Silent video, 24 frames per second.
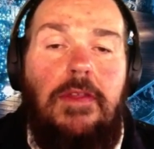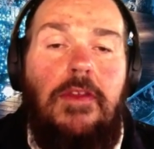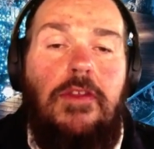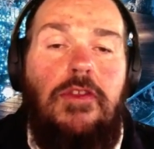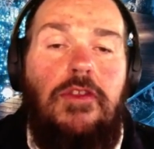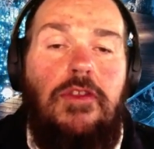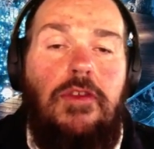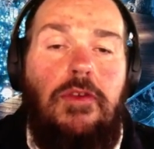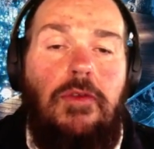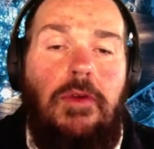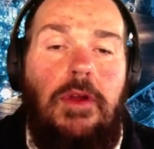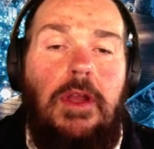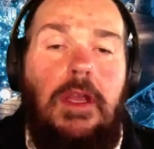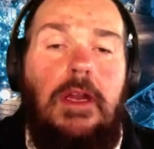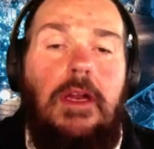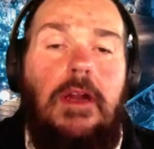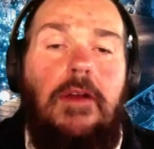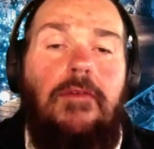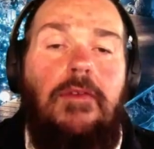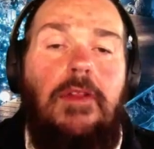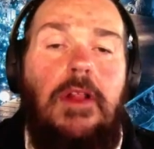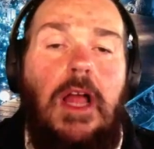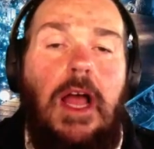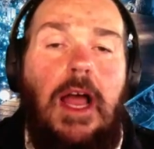the screen
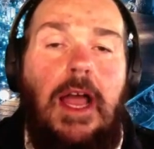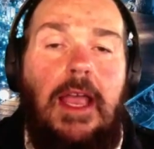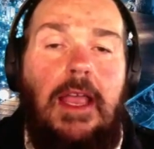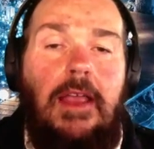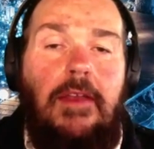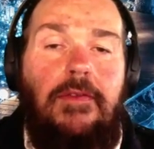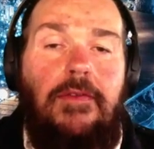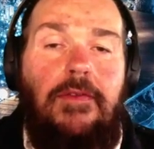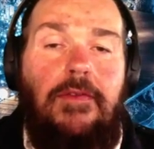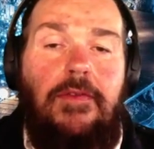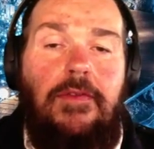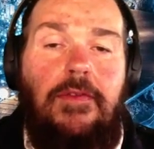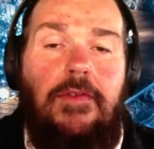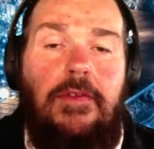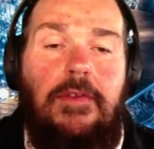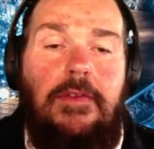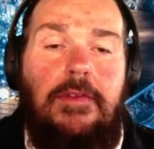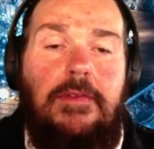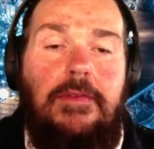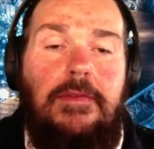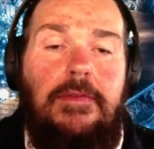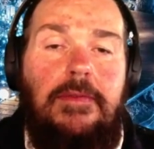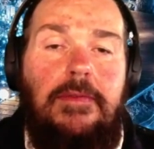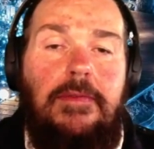of life,
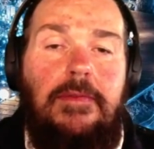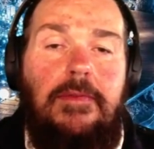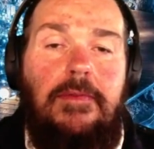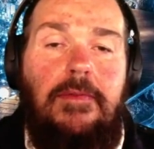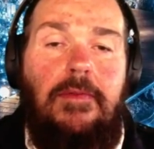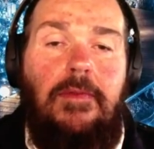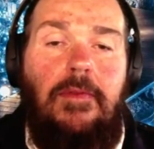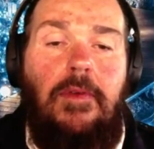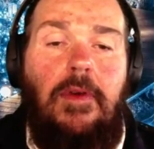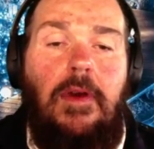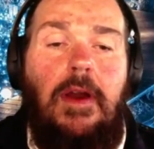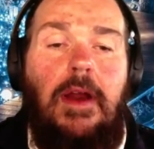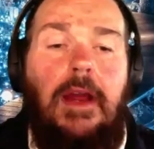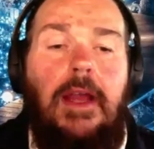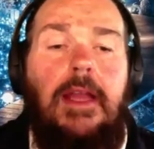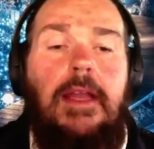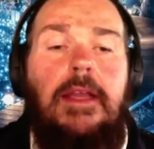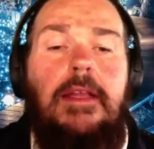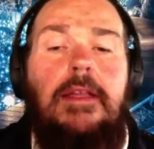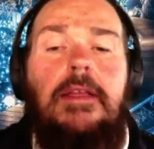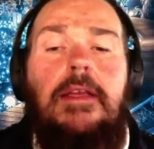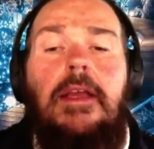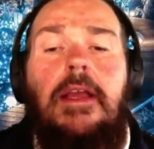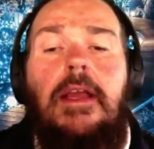right?